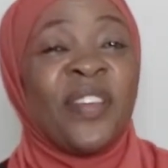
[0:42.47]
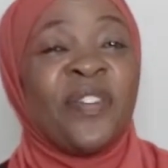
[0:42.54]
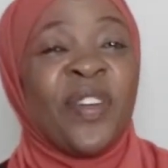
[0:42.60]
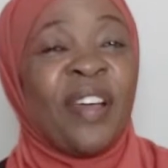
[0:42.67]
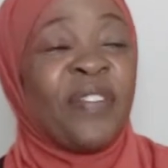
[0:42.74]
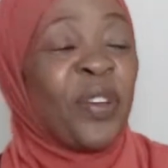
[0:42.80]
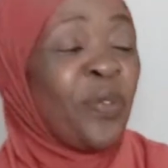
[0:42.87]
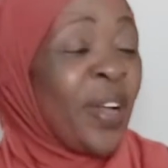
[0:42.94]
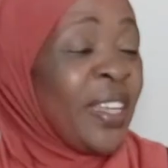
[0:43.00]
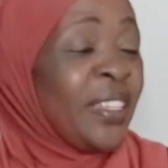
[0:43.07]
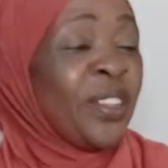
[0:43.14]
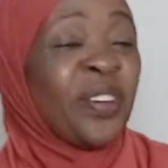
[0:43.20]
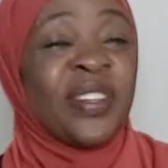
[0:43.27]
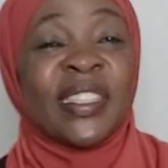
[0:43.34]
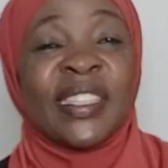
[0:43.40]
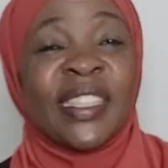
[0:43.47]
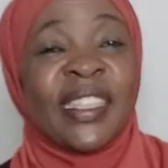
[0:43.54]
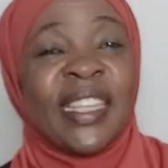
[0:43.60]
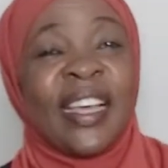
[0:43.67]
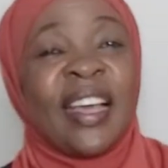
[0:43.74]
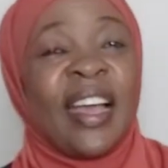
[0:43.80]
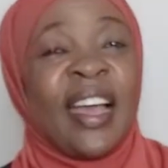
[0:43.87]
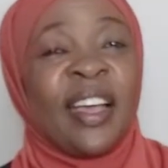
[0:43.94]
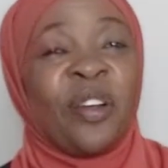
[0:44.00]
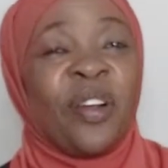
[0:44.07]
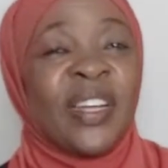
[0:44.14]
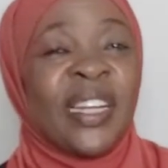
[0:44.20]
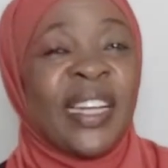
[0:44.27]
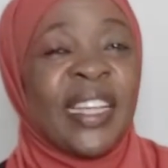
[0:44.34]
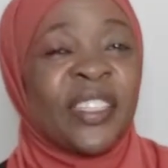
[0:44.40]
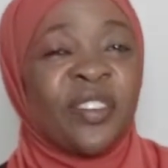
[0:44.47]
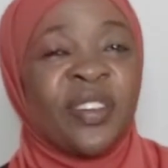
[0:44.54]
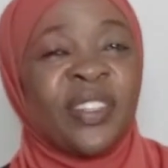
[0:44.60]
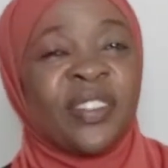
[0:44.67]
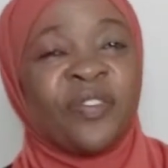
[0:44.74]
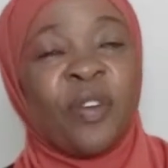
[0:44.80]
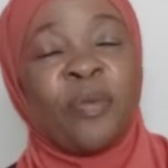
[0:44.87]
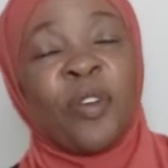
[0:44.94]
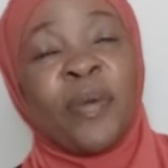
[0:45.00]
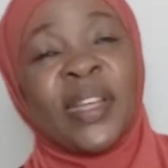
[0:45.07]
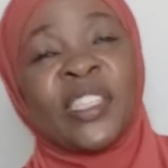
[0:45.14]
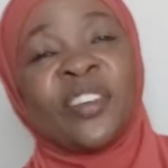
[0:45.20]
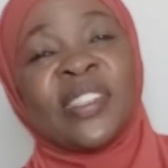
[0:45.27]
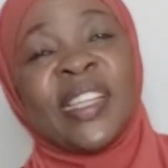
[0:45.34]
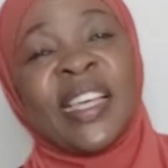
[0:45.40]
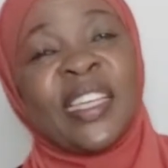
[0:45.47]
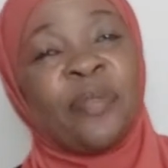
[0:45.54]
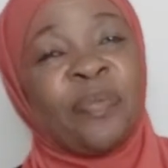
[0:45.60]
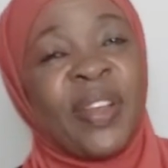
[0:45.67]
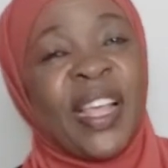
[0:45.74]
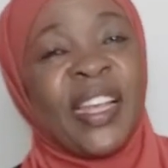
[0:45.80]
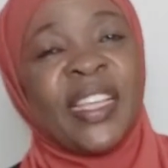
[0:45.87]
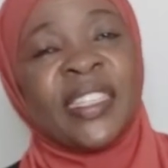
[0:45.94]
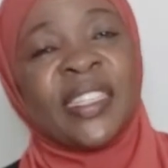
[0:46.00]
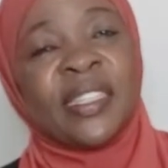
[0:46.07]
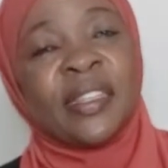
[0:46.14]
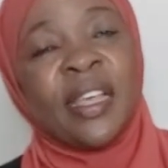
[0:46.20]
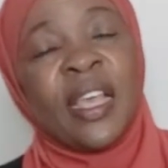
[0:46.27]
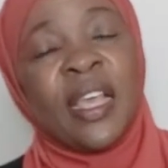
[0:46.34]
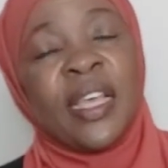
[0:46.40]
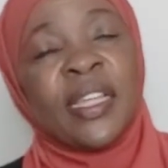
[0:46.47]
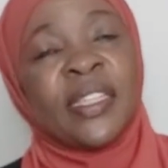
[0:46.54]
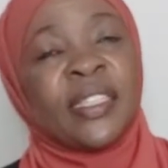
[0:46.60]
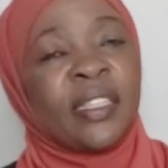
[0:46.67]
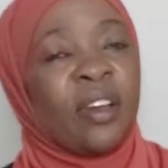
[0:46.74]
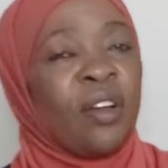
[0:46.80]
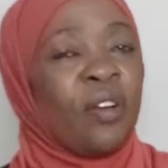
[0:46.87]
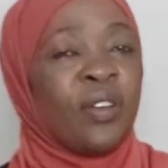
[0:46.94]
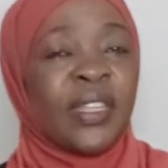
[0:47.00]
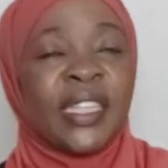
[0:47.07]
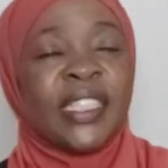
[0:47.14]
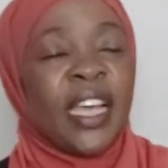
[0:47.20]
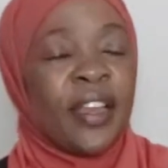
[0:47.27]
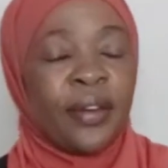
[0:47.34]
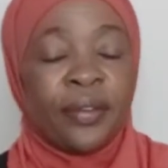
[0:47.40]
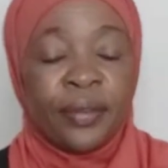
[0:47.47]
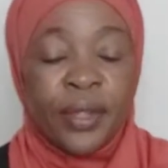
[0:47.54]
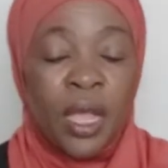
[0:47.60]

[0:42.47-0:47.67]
If you haven't watched those, I call it Lessons from Robert Kiyosaki playlist. It's on the channel.